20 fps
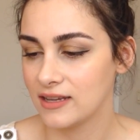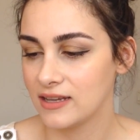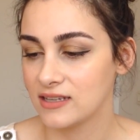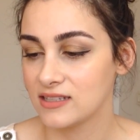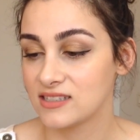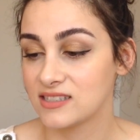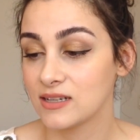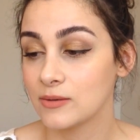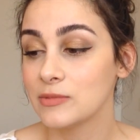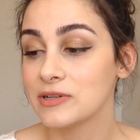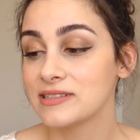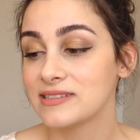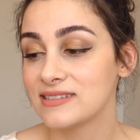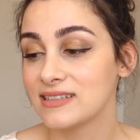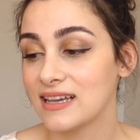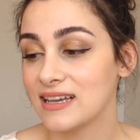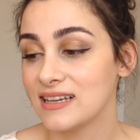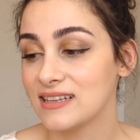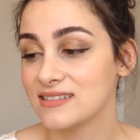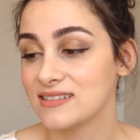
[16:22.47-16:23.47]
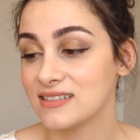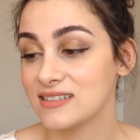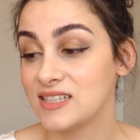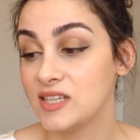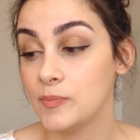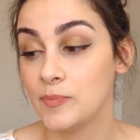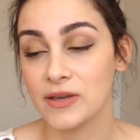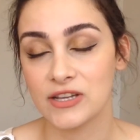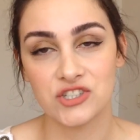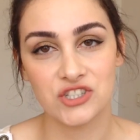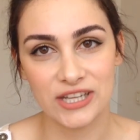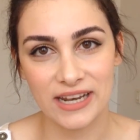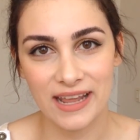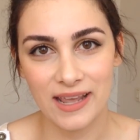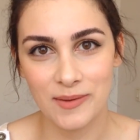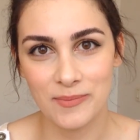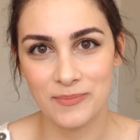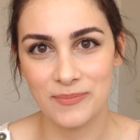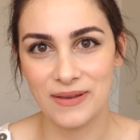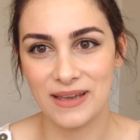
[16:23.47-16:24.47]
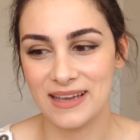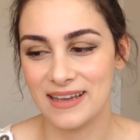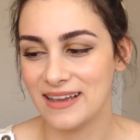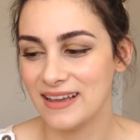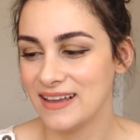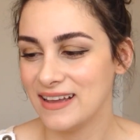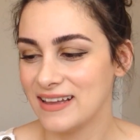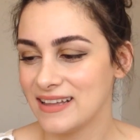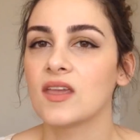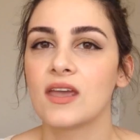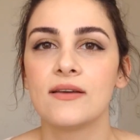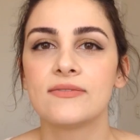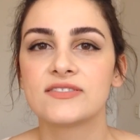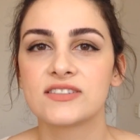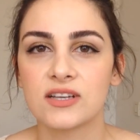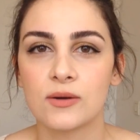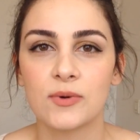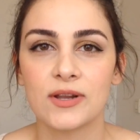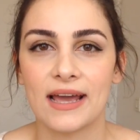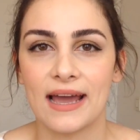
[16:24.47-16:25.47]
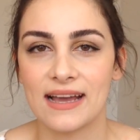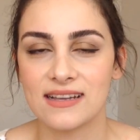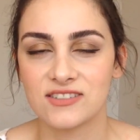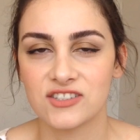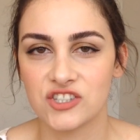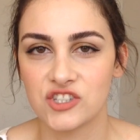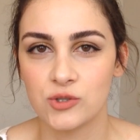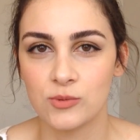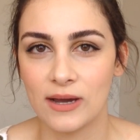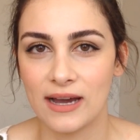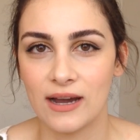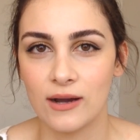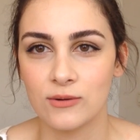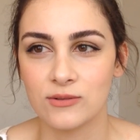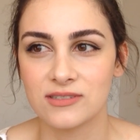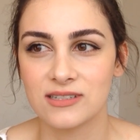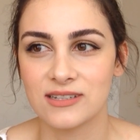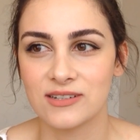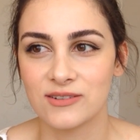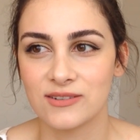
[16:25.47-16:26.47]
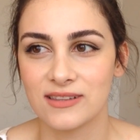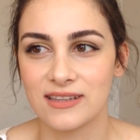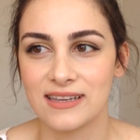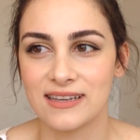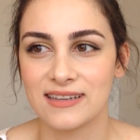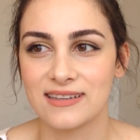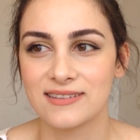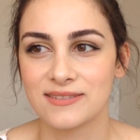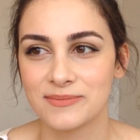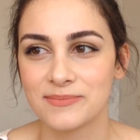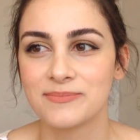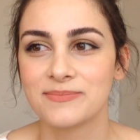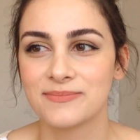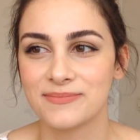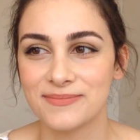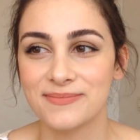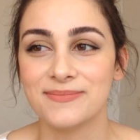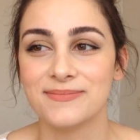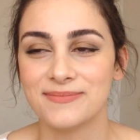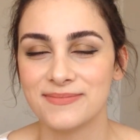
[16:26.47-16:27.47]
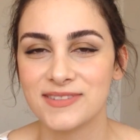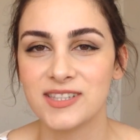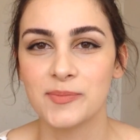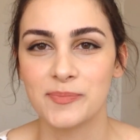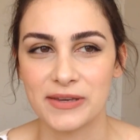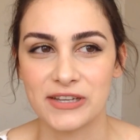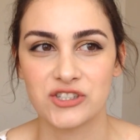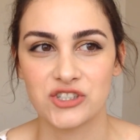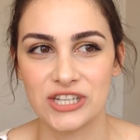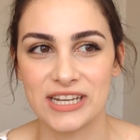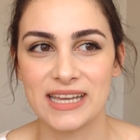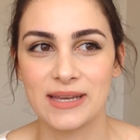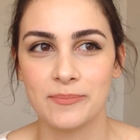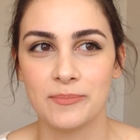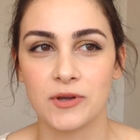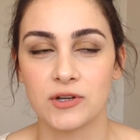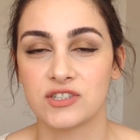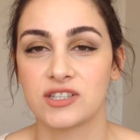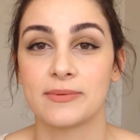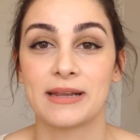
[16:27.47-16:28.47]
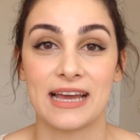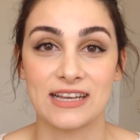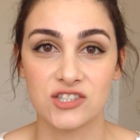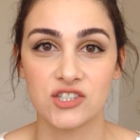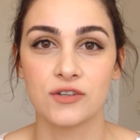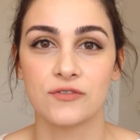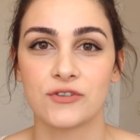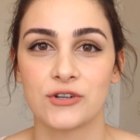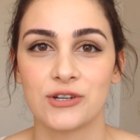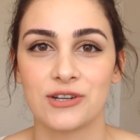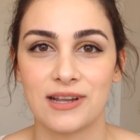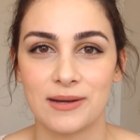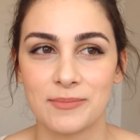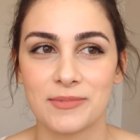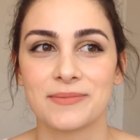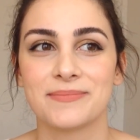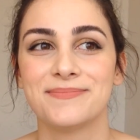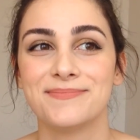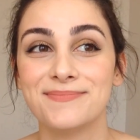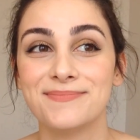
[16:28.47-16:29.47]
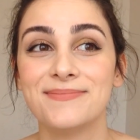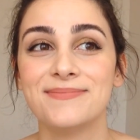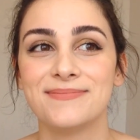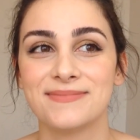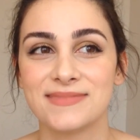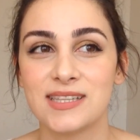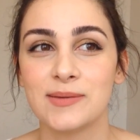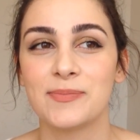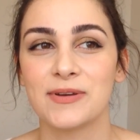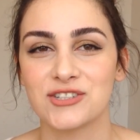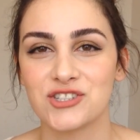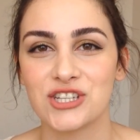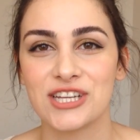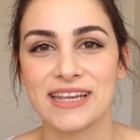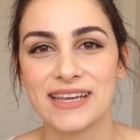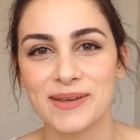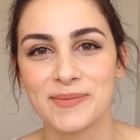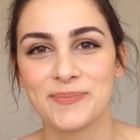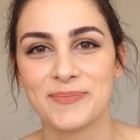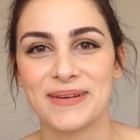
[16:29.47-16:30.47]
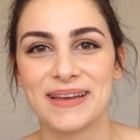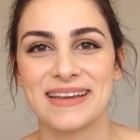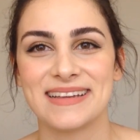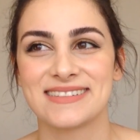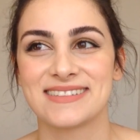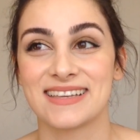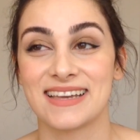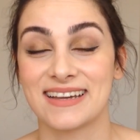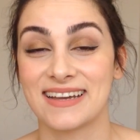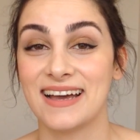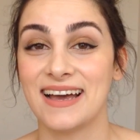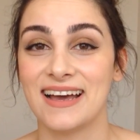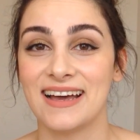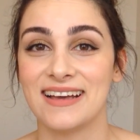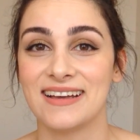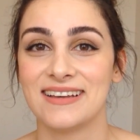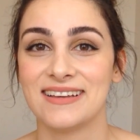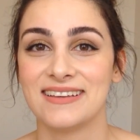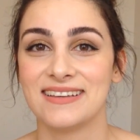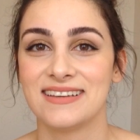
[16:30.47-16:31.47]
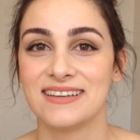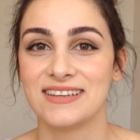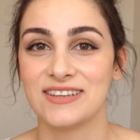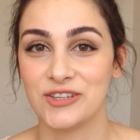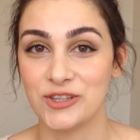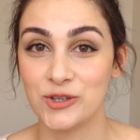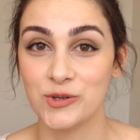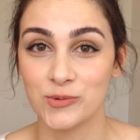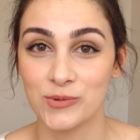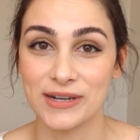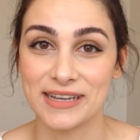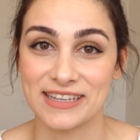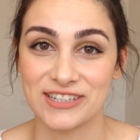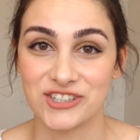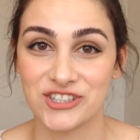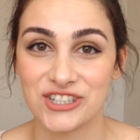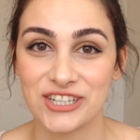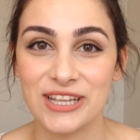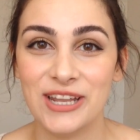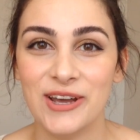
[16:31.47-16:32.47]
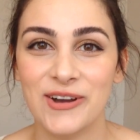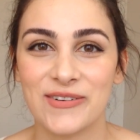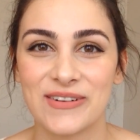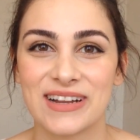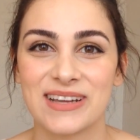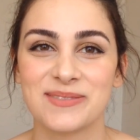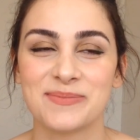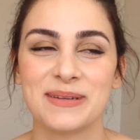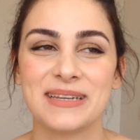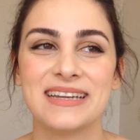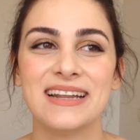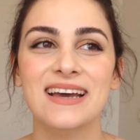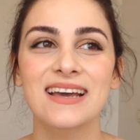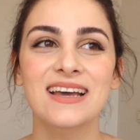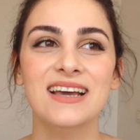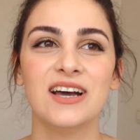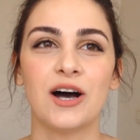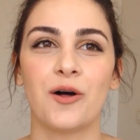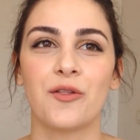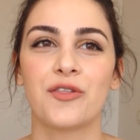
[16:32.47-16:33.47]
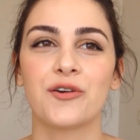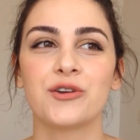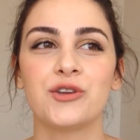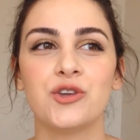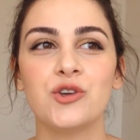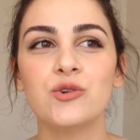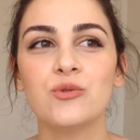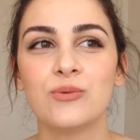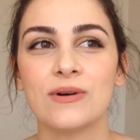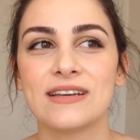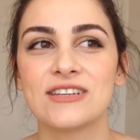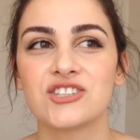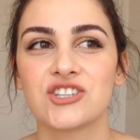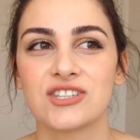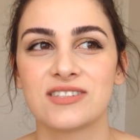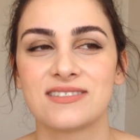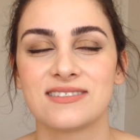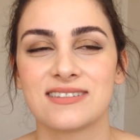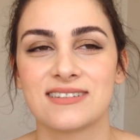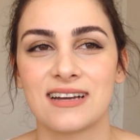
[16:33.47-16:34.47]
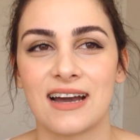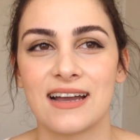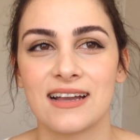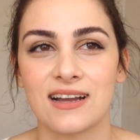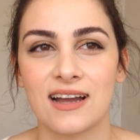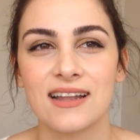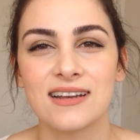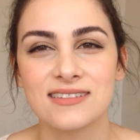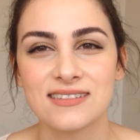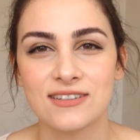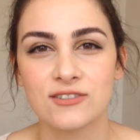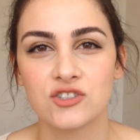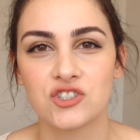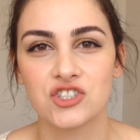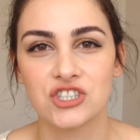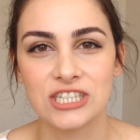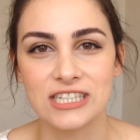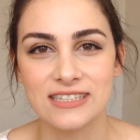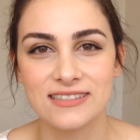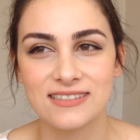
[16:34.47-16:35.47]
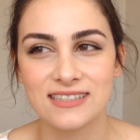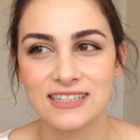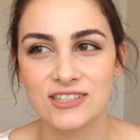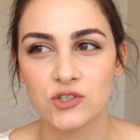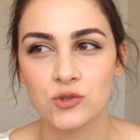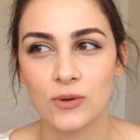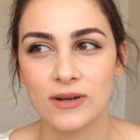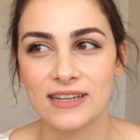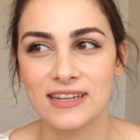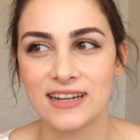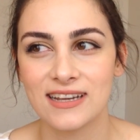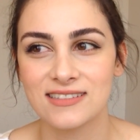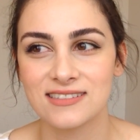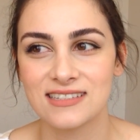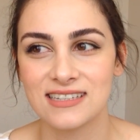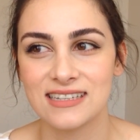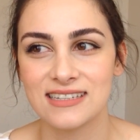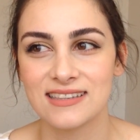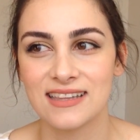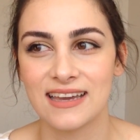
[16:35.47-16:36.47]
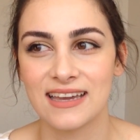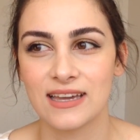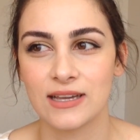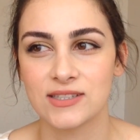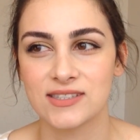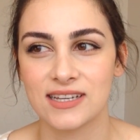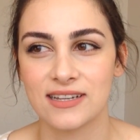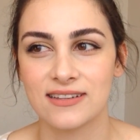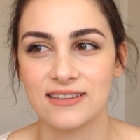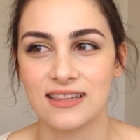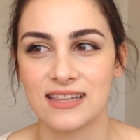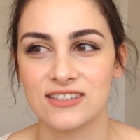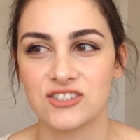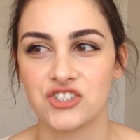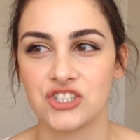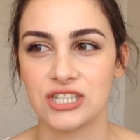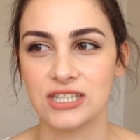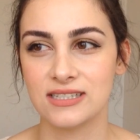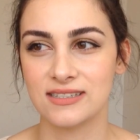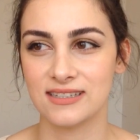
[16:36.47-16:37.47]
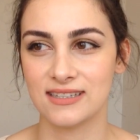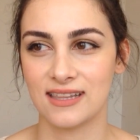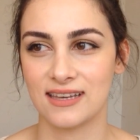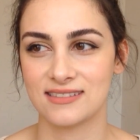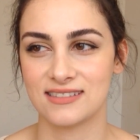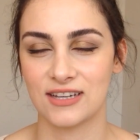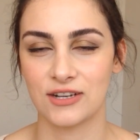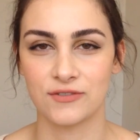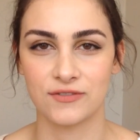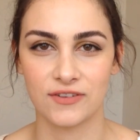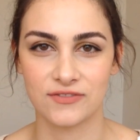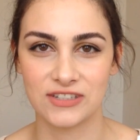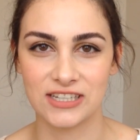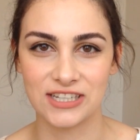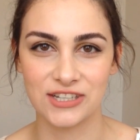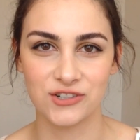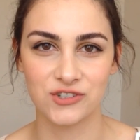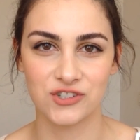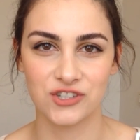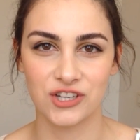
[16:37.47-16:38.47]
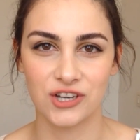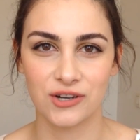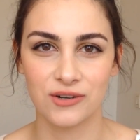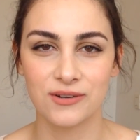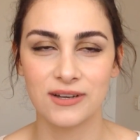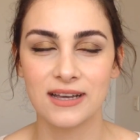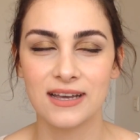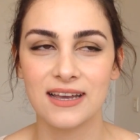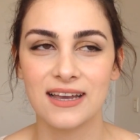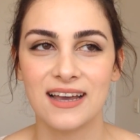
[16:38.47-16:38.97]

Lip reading: Someone says ti piacerebbe. If someone asks you out and you're like, ti piacerebbe, or someone asks you for your number, ti piacerebbe, it's like, you wish, you know what I mean? Although you wish is kind of sounds cheesy in 2019, like it sounded less cheesy like 10 or 15 years ago.